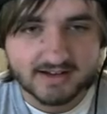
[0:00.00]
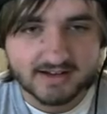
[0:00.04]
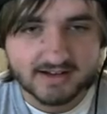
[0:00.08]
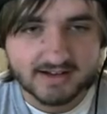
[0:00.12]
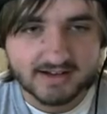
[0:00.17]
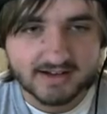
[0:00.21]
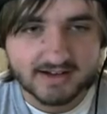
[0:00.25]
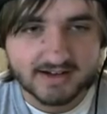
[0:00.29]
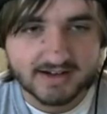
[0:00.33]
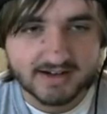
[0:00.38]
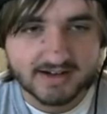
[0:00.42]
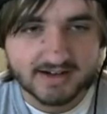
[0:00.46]

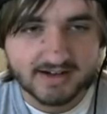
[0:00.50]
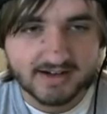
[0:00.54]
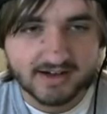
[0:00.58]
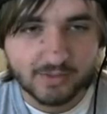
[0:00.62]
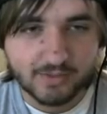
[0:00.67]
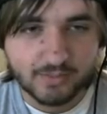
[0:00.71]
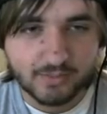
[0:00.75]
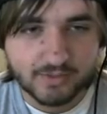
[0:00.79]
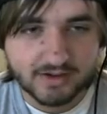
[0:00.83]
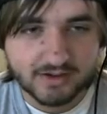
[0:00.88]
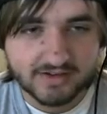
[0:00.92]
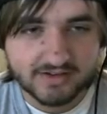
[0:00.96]

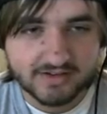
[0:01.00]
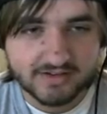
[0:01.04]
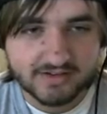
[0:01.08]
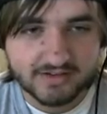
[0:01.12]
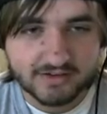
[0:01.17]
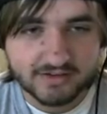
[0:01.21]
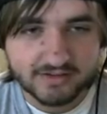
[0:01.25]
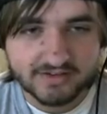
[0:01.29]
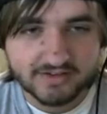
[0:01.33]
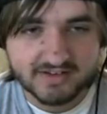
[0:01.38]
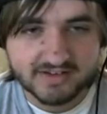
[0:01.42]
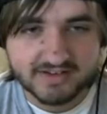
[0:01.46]
I want
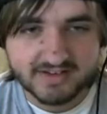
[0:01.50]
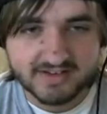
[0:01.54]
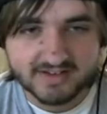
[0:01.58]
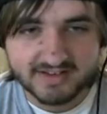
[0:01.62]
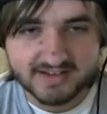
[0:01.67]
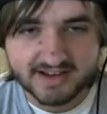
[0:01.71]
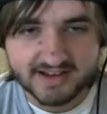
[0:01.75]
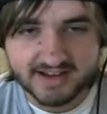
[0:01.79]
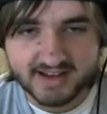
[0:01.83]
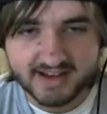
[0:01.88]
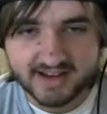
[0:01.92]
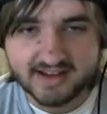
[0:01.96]
to just
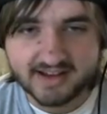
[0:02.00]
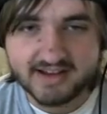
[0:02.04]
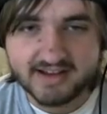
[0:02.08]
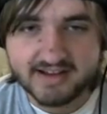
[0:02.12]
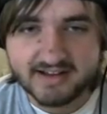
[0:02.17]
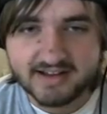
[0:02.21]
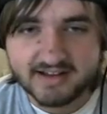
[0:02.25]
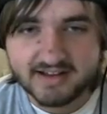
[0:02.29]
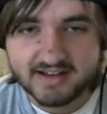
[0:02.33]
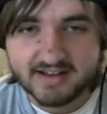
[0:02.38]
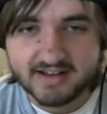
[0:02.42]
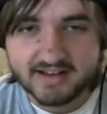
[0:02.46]
say
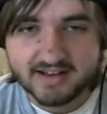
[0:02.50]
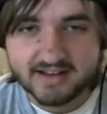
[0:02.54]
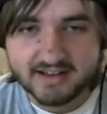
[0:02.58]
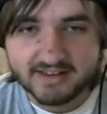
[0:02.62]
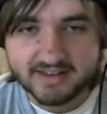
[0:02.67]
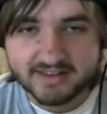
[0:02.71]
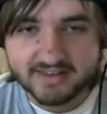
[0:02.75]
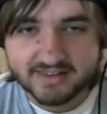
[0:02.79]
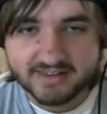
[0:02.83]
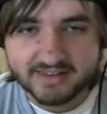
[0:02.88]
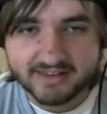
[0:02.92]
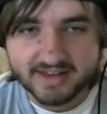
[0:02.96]

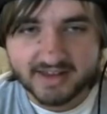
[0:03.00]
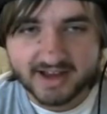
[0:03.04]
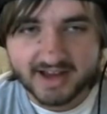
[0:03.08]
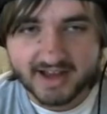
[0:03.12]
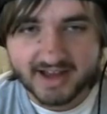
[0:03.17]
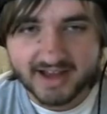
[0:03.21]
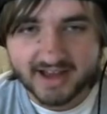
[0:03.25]
I